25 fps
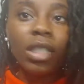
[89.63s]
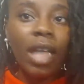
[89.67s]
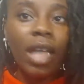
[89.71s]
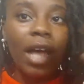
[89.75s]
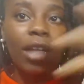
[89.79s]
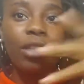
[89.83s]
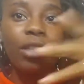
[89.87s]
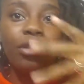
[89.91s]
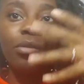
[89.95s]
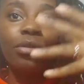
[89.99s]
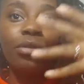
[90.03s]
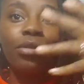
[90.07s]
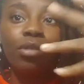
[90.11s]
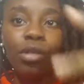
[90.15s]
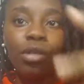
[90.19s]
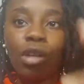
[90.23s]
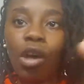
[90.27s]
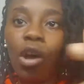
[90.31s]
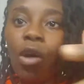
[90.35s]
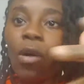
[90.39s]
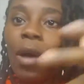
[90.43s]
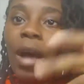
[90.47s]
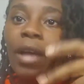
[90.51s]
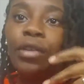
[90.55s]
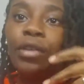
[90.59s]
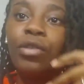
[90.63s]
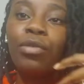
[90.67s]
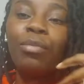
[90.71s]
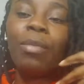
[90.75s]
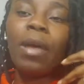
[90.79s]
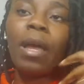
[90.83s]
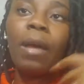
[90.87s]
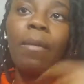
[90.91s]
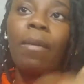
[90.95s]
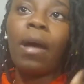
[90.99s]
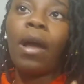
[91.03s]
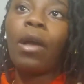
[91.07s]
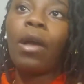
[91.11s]
I do sew. I do
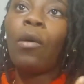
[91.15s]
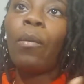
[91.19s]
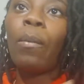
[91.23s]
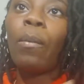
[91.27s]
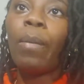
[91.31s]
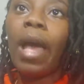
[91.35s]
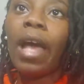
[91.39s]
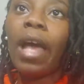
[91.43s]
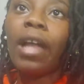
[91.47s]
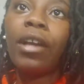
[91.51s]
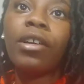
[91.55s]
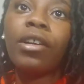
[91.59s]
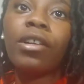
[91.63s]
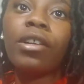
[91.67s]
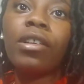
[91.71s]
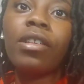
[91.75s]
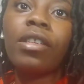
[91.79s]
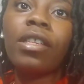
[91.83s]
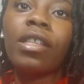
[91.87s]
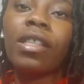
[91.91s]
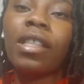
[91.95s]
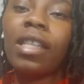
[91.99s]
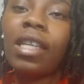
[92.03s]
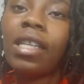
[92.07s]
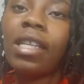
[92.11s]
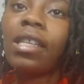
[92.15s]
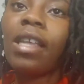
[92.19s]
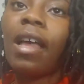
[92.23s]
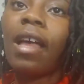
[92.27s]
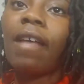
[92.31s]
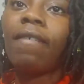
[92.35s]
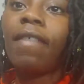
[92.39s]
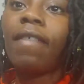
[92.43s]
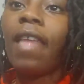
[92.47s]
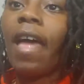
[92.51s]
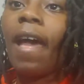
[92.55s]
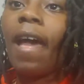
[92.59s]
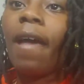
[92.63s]
make my own patterns and things
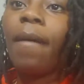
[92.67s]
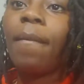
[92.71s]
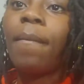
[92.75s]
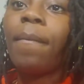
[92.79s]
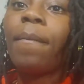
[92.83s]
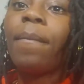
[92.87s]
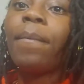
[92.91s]
like that.